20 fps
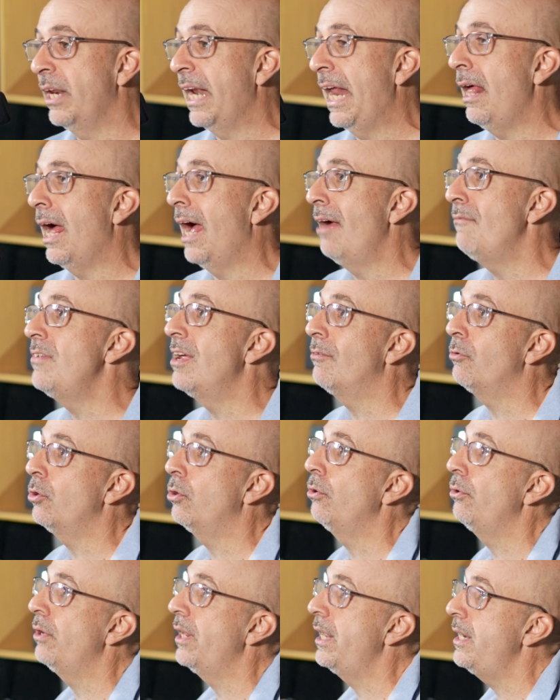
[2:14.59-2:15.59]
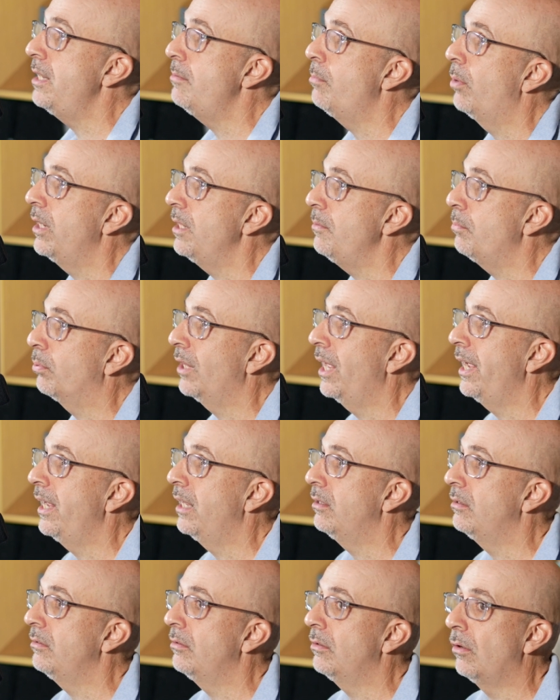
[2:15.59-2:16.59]
and I've never heard anybody play
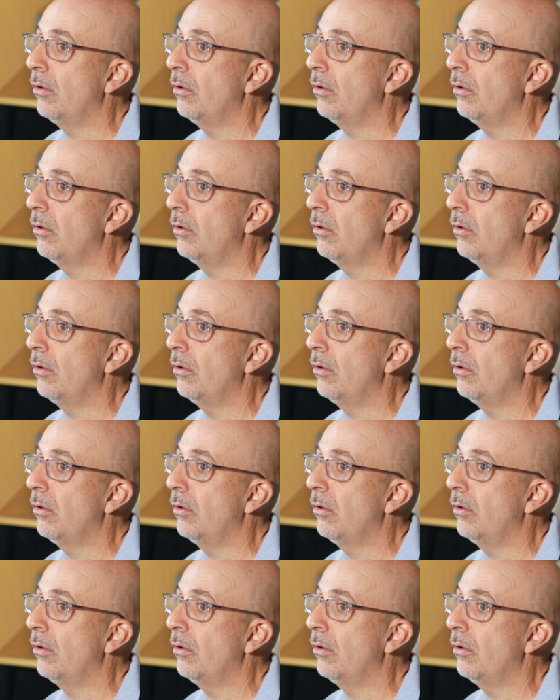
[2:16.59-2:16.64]
it,